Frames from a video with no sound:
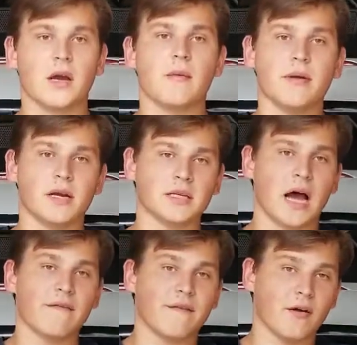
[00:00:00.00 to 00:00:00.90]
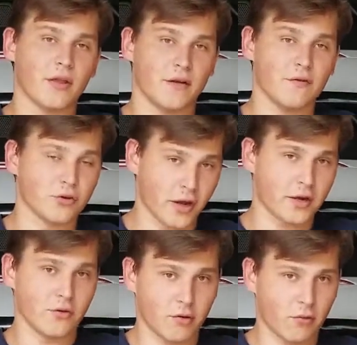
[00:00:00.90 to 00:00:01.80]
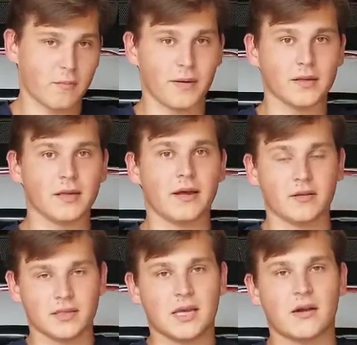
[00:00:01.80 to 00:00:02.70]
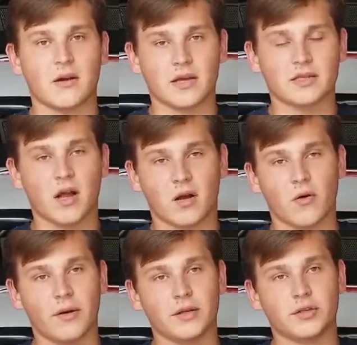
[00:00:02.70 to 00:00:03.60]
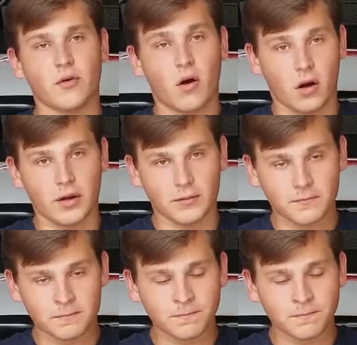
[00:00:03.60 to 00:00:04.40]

because I found that if you try to do it in one big layer, the center is not going to harden.